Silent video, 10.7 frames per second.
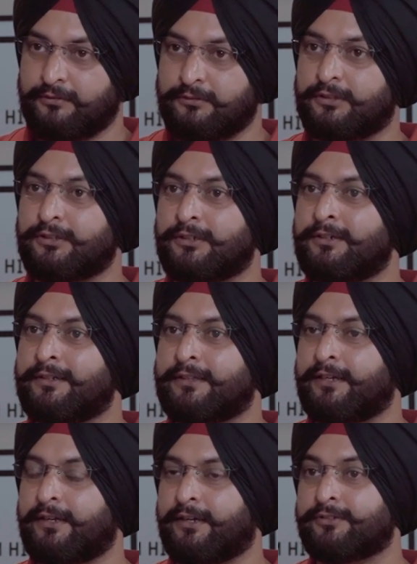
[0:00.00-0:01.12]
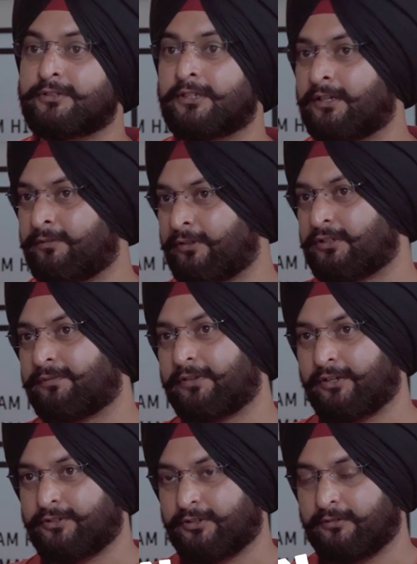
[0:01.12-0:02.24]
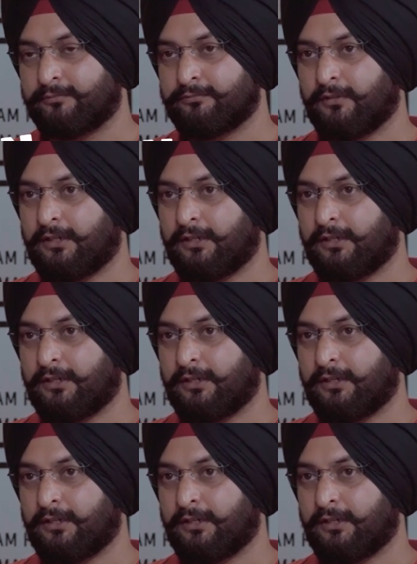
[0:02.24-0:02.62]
The third thing is the diversification.